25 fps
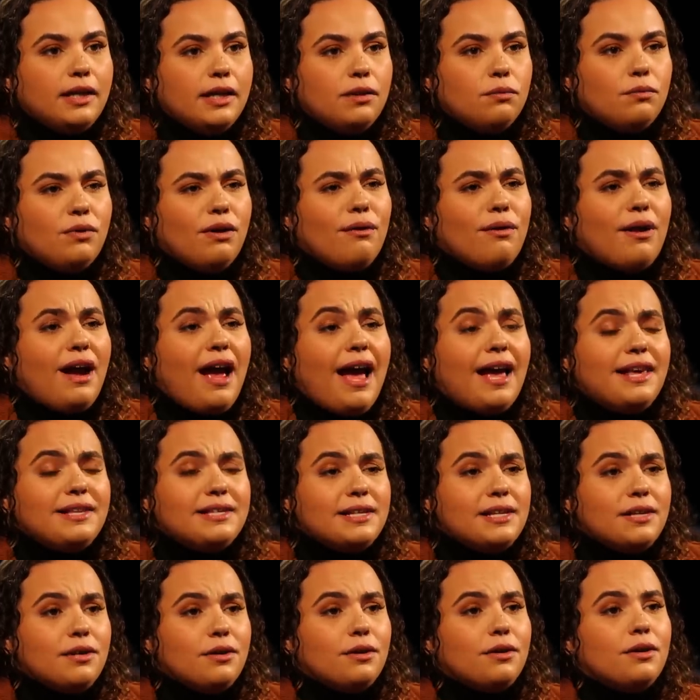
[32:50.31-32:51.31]
And we were
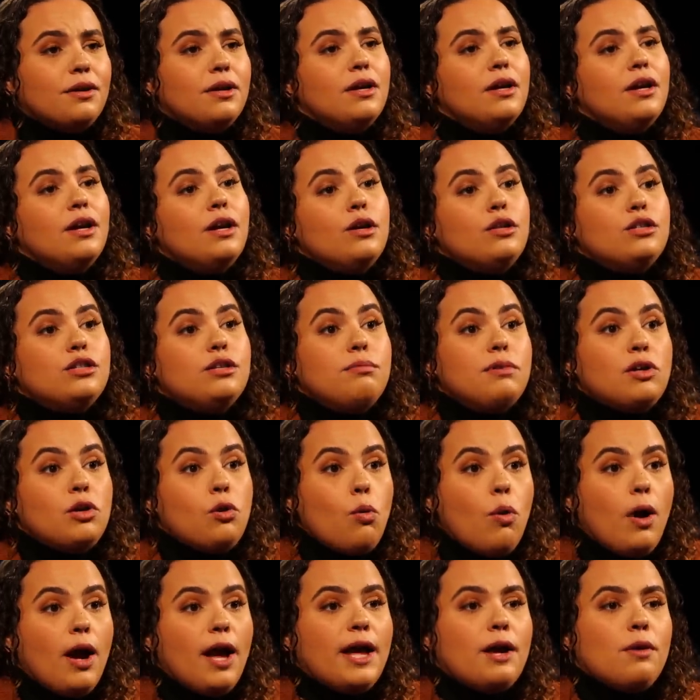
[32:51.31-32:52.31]
asking her to be
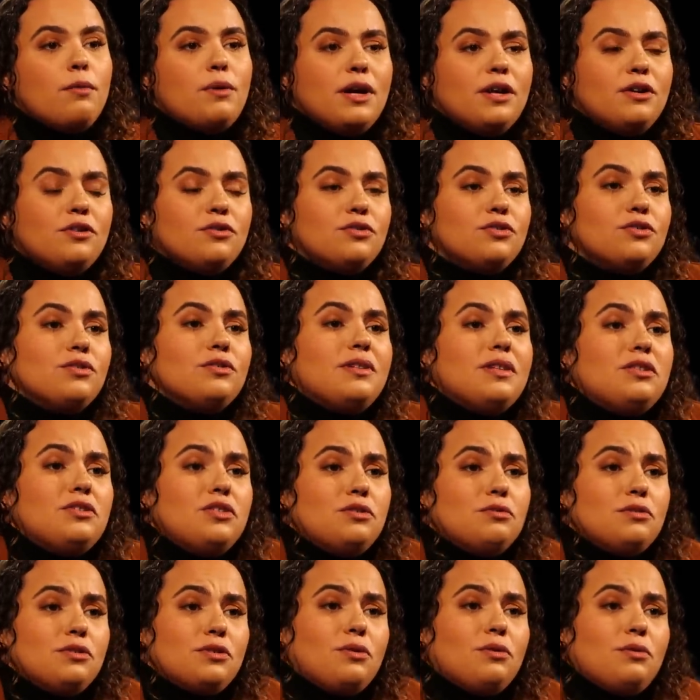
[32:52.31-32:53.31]
quiet. We understood that
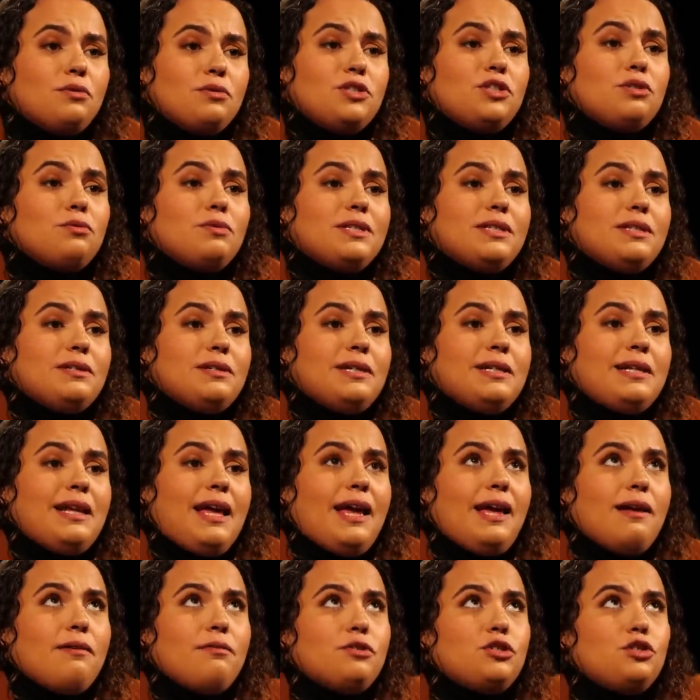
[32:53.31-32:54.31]

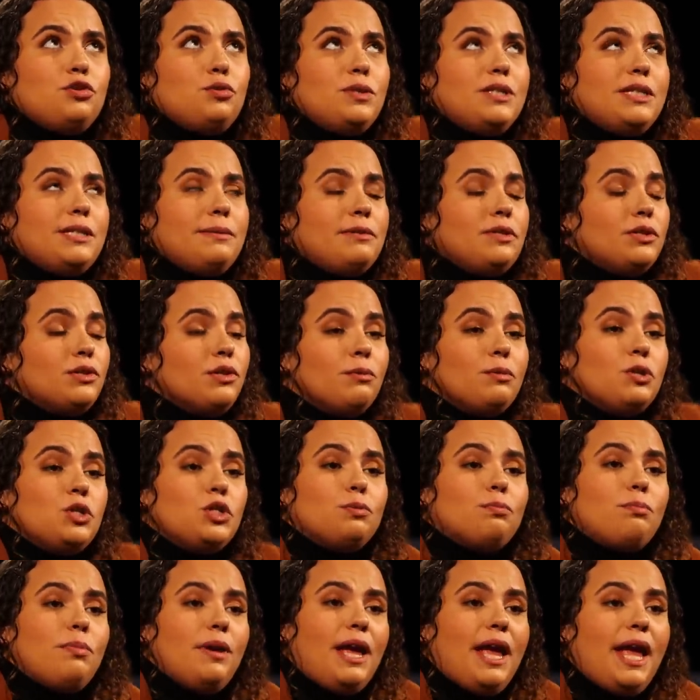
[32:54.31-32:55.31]
she was in so
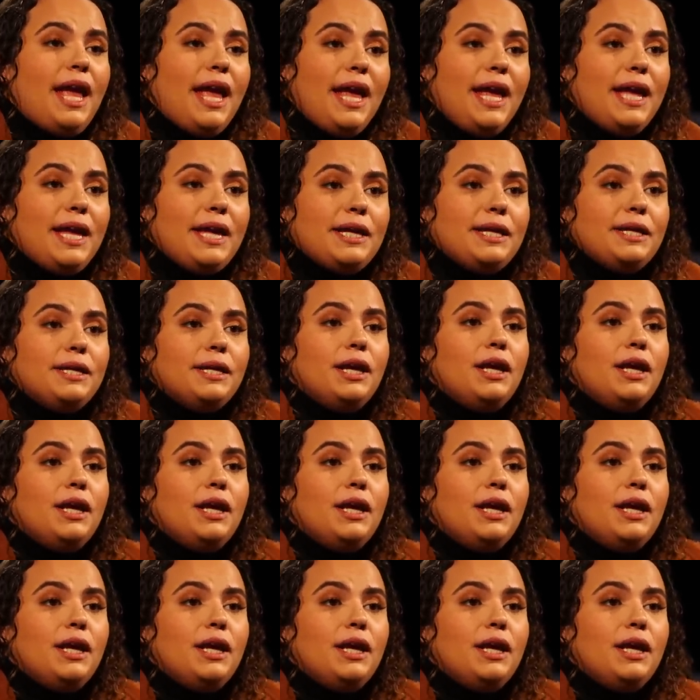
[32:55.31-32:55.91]
much pain.